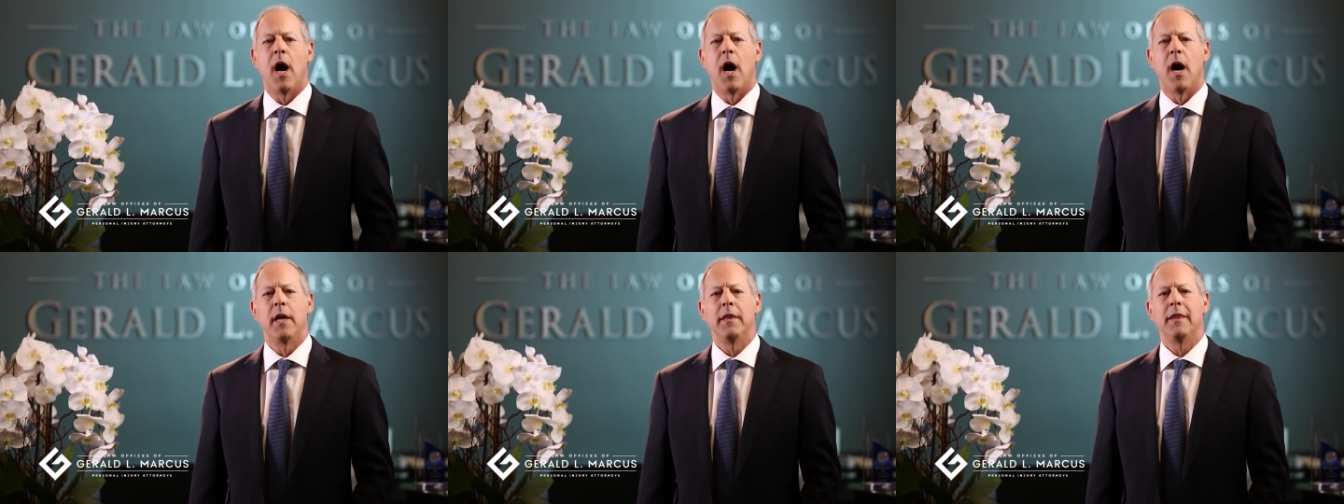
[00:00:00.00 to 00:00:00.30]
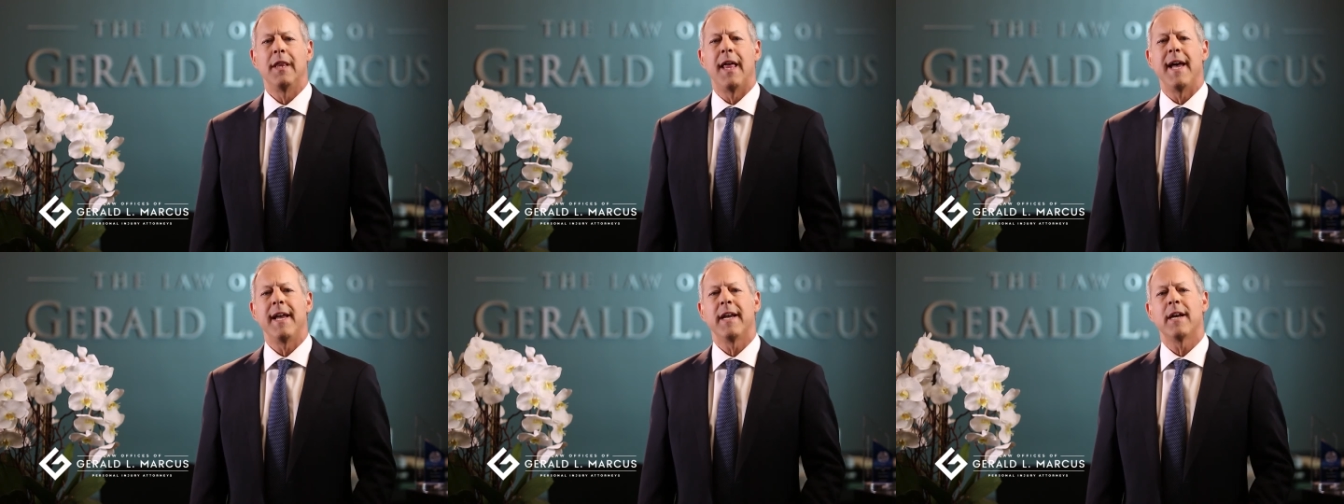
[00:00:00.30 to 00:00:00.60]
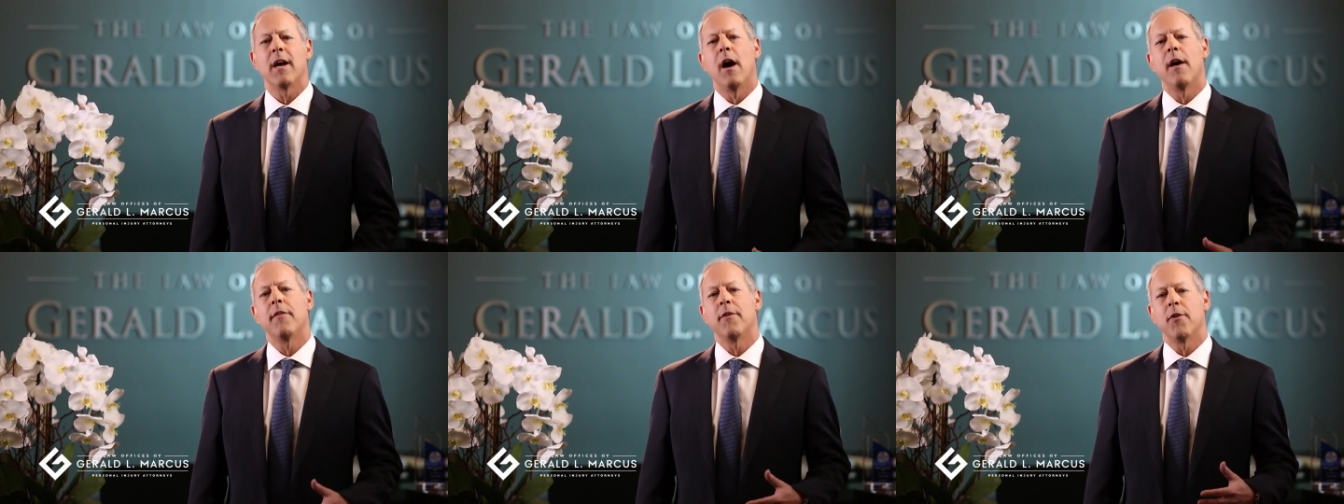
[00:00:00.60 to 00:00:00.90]

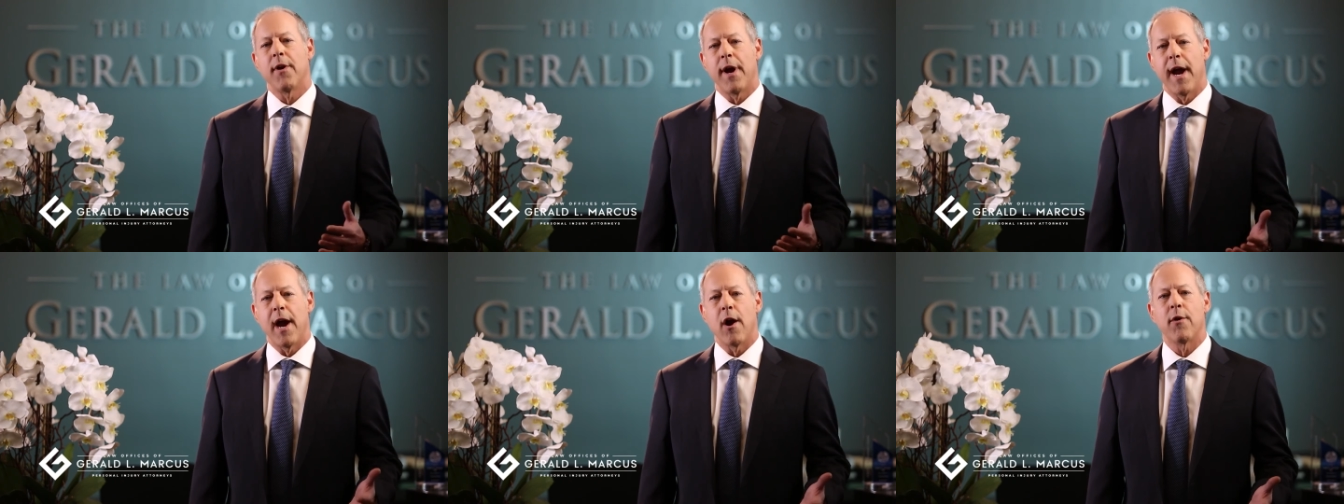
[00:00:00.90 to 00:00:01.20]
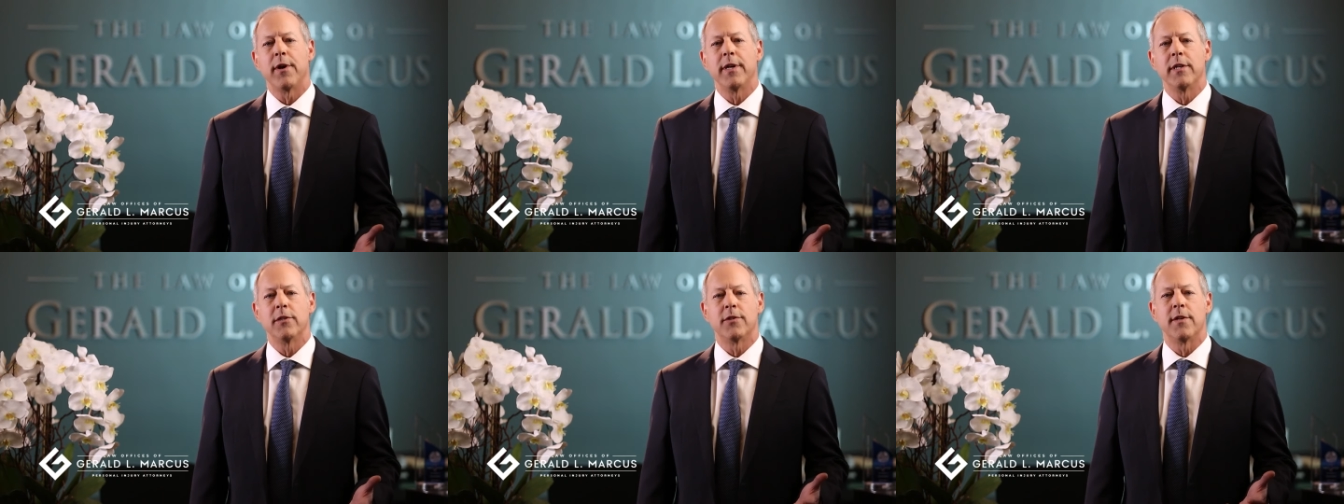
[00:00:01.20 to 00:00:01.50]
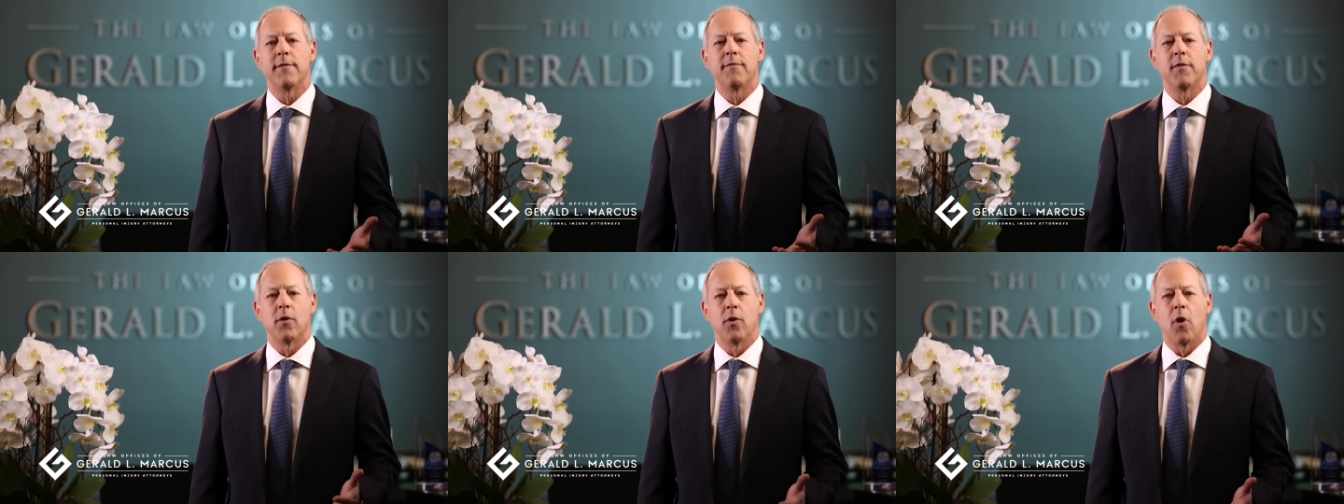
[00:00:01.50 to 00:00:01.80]
Unlike other areas
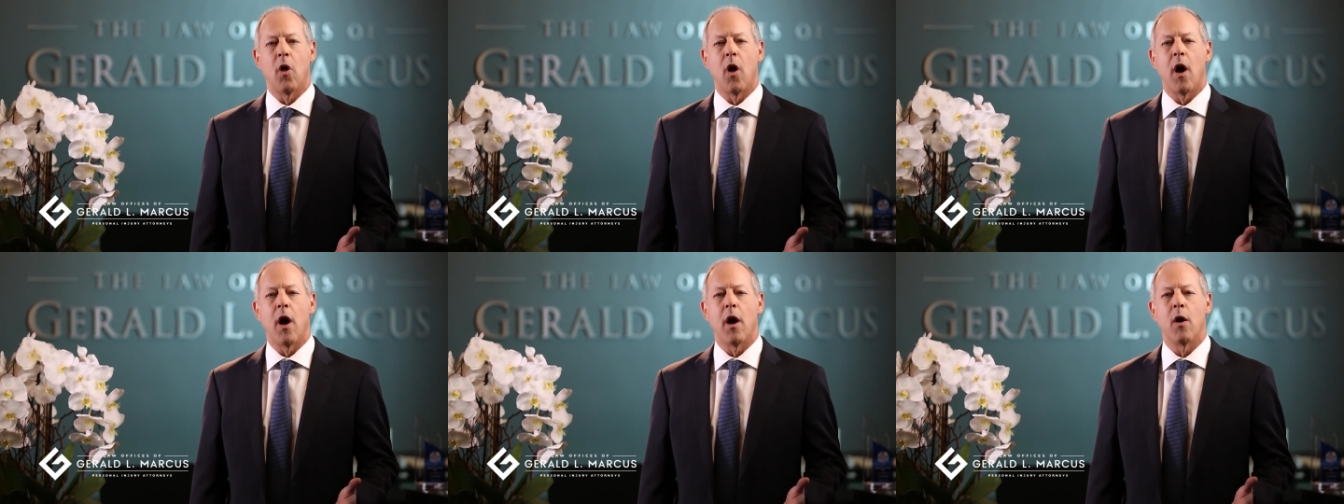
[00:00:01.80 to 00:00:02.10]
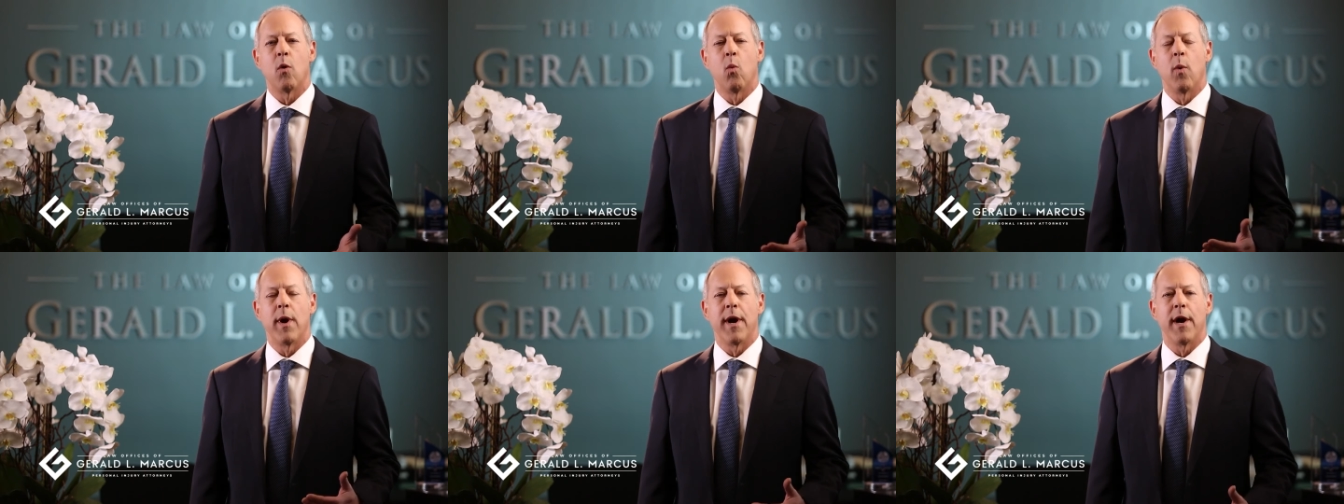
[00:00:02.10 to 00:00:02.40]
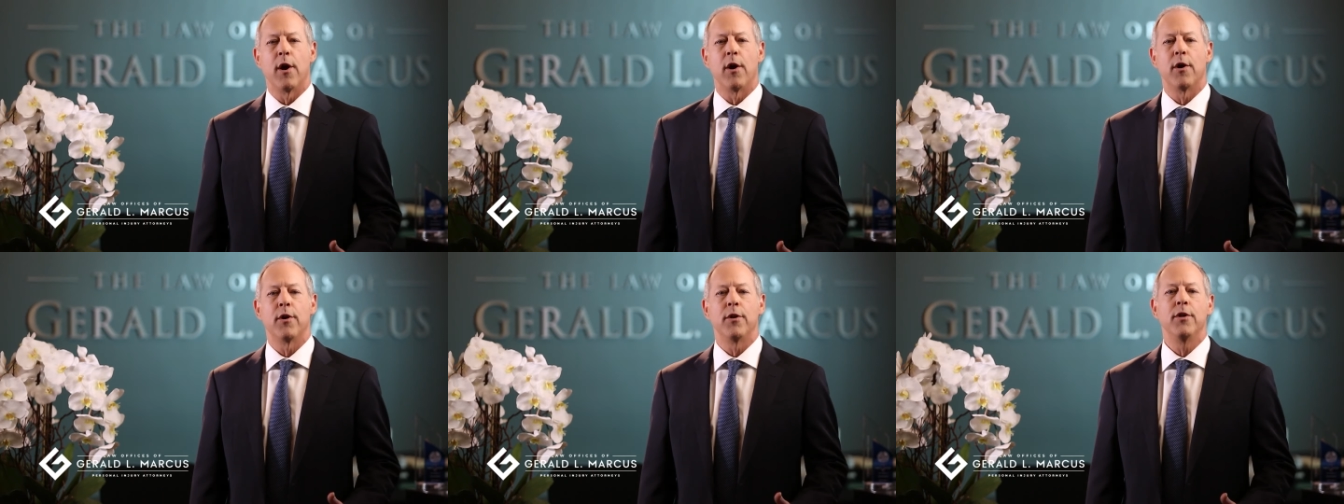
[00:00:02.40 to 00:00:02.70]
of the law
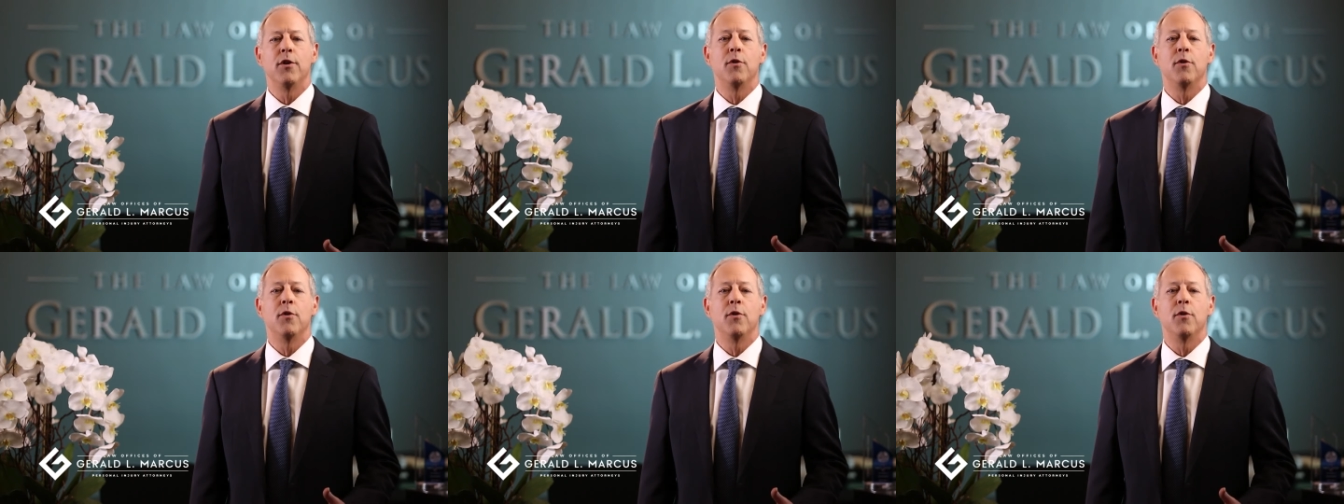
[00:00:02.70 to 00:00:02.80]
where